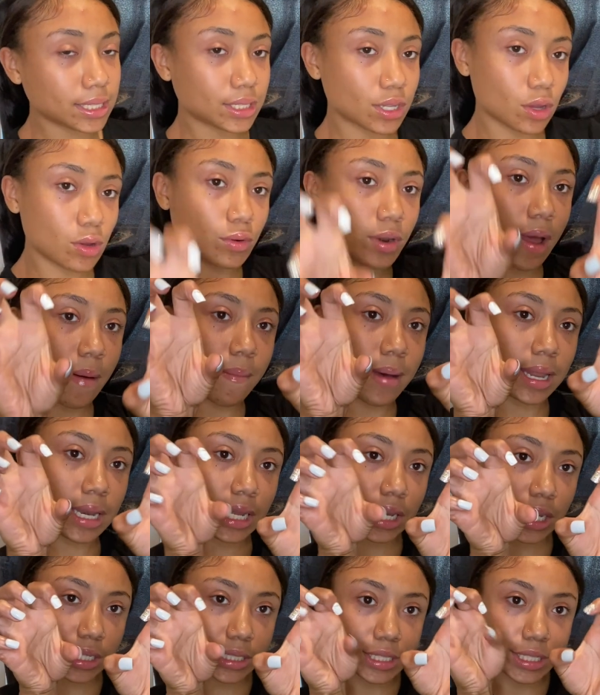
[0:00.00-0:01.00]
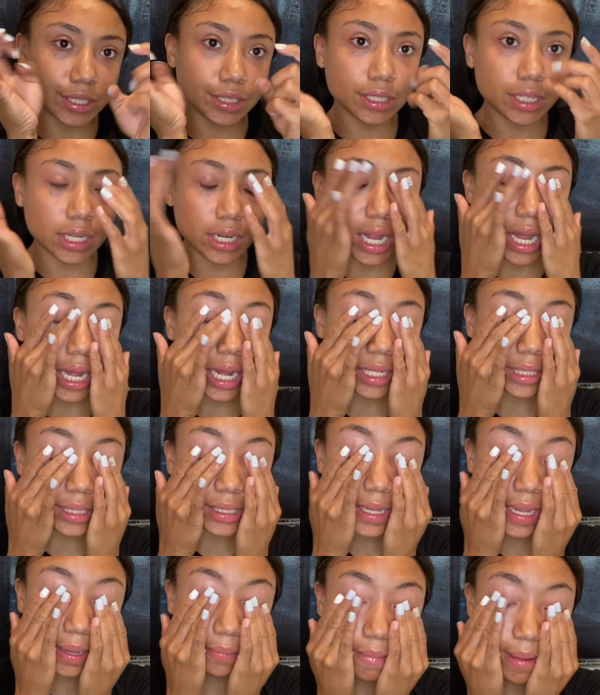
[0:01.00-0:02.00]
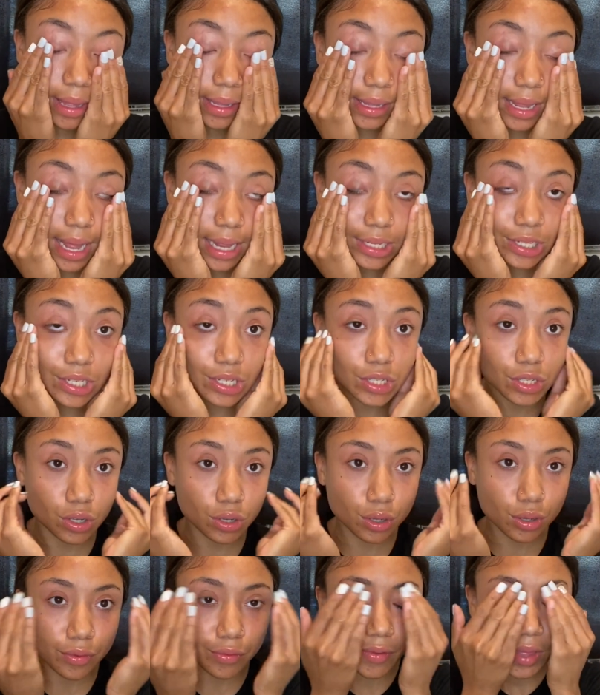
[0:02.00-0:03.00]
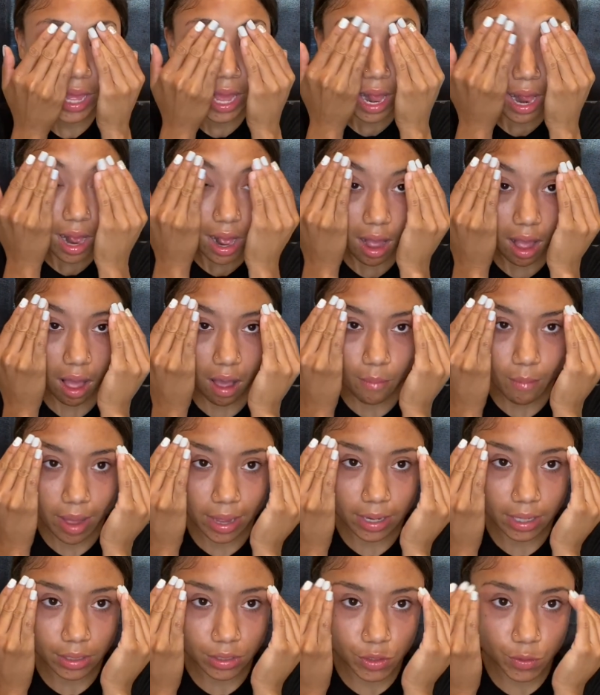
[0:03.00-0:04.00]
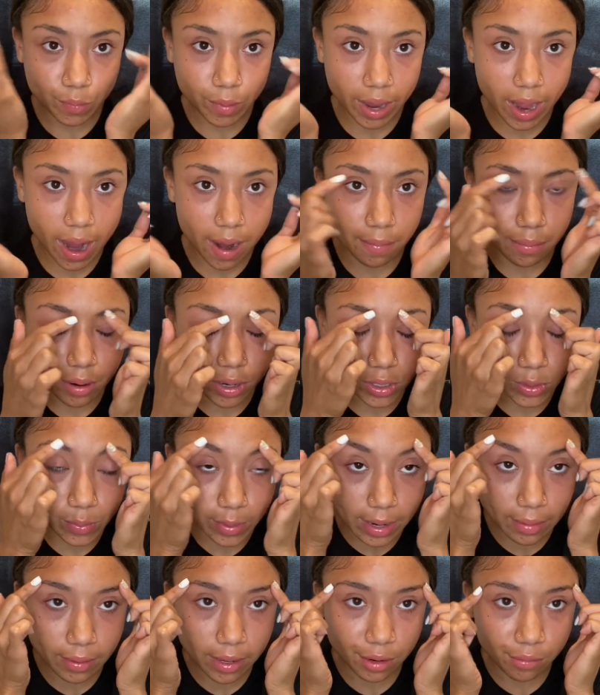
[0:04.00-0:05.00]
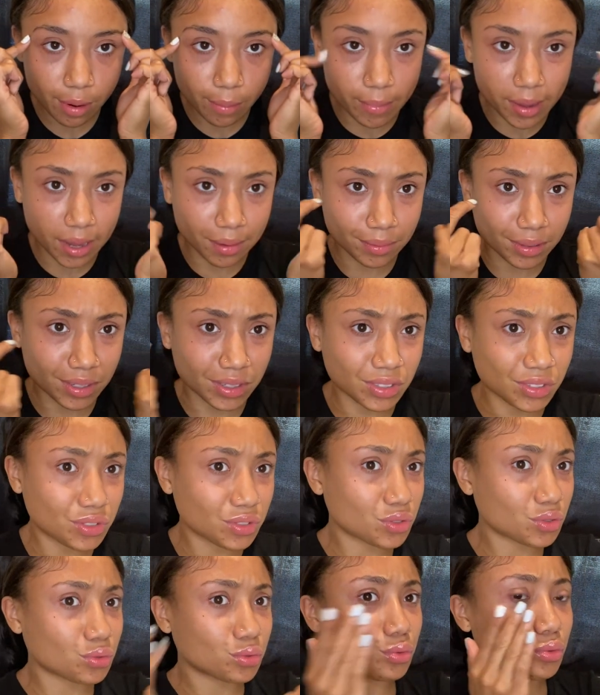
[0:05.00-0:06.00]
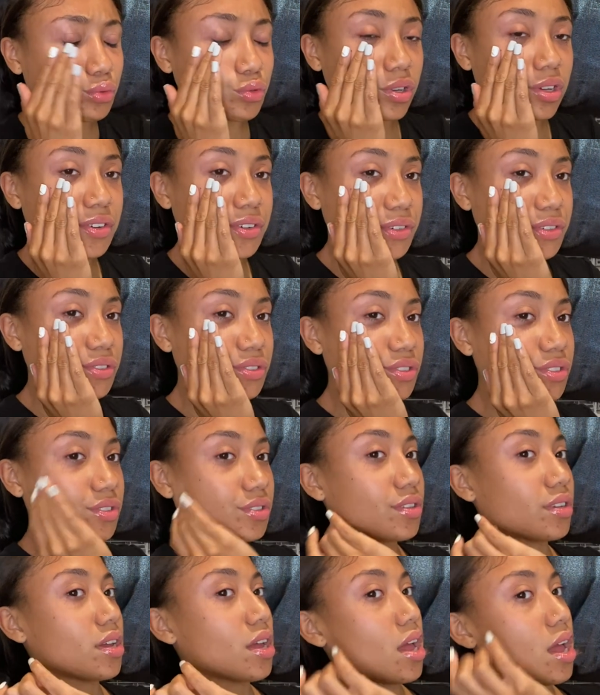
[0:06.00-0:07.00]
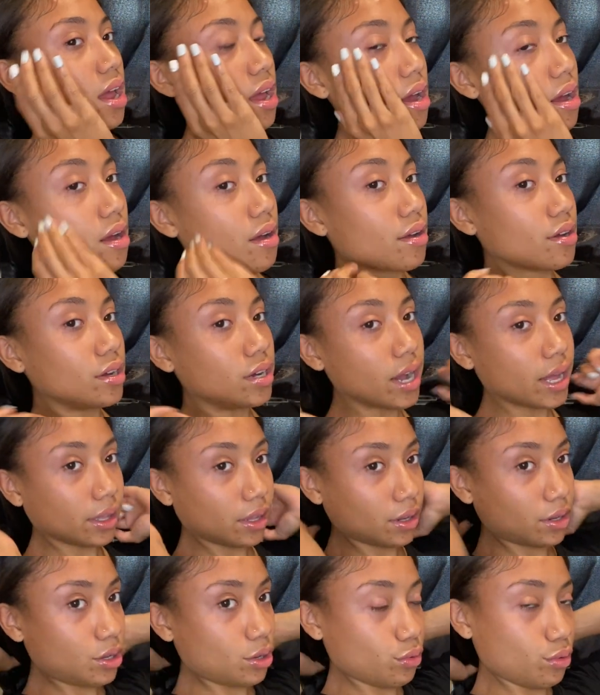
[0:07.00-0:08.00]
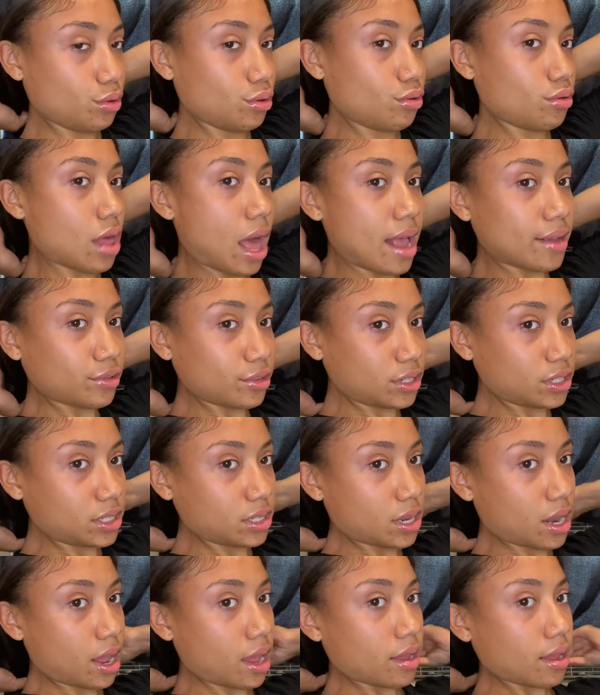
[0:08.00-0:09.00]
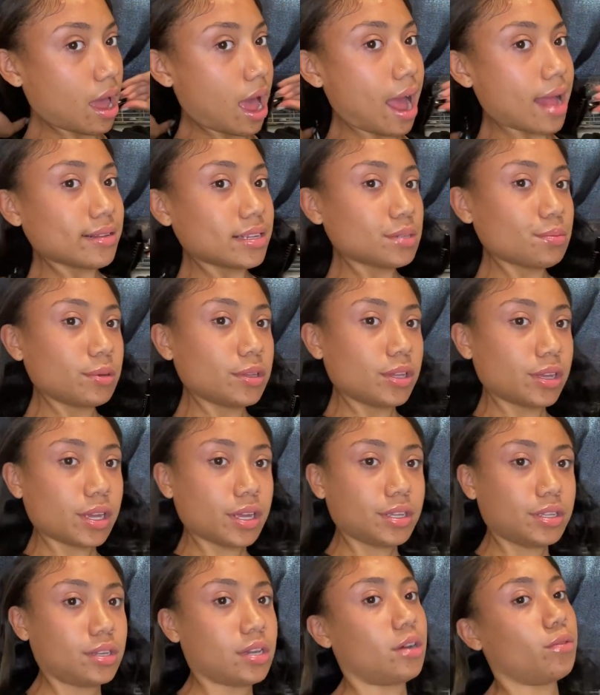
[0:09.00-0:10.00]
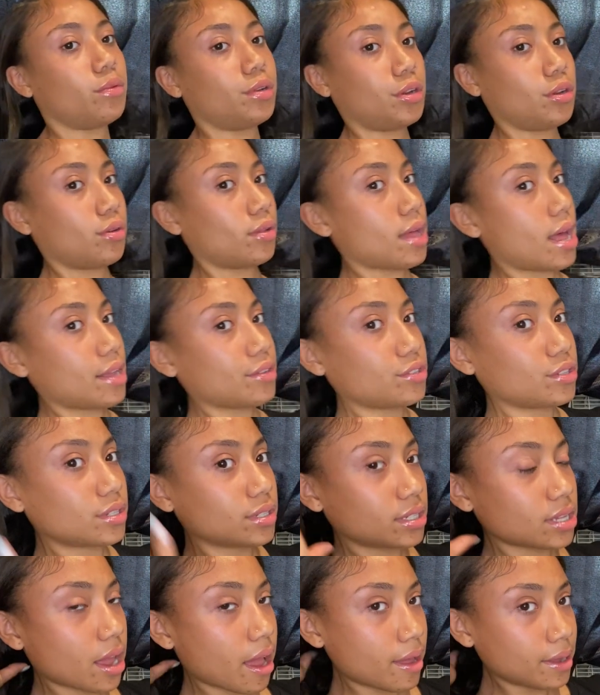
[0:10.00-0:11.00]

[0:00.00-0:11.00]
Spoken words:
so now my nails are done. I had to take my lashes off. I didn't do my eyebrows, but I'm getting my makeup done, so who cares? Oh, I look cute with no lashes today. I just be looking young with no lashes.